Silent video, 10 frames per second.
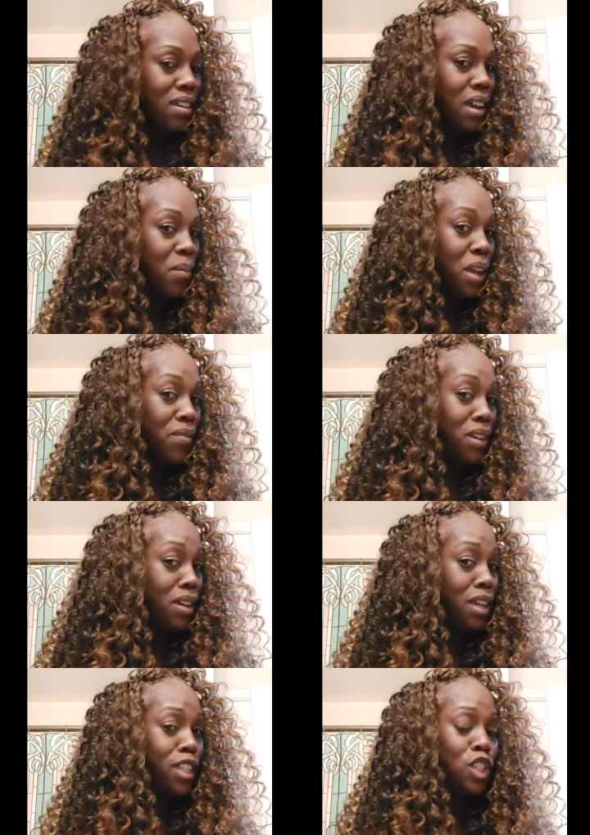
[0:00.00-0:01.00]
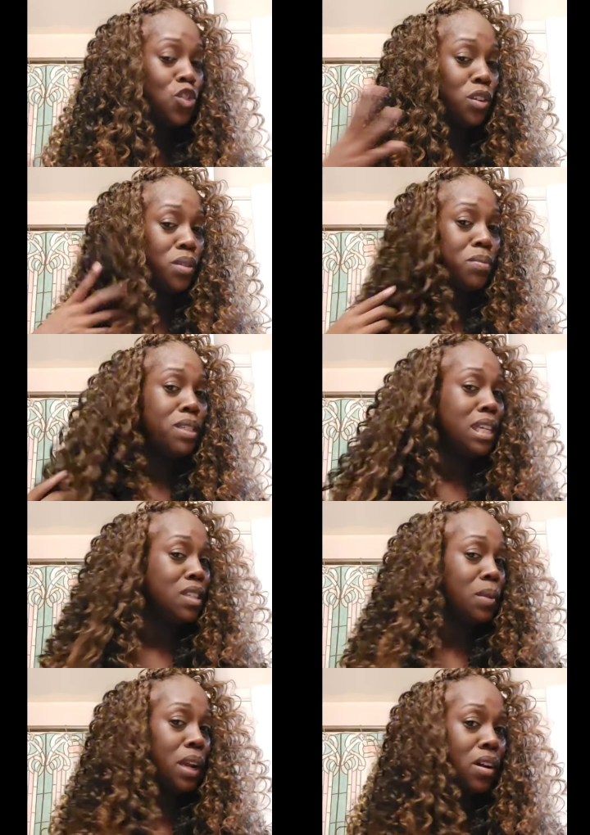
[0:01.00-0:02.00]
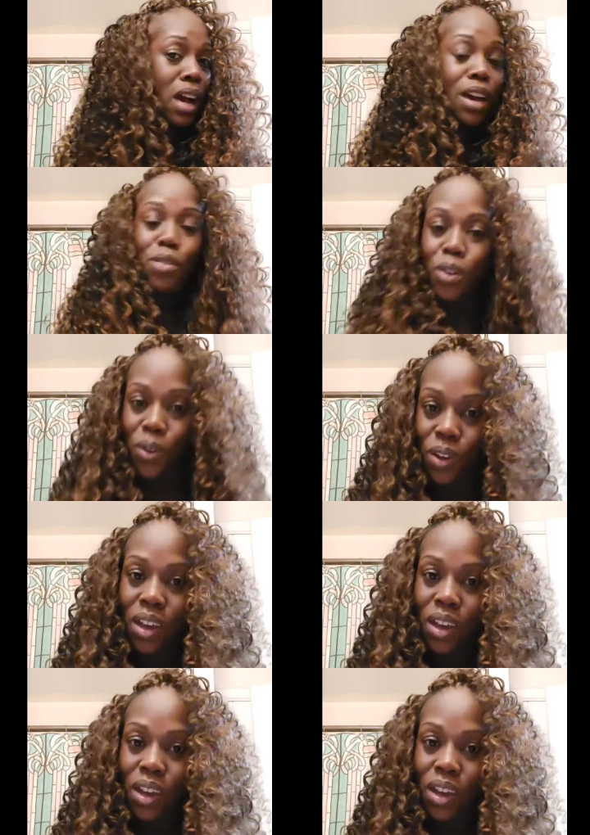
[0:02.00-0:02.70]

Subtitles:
I may have to cut, trim, take some hair out. I don't know.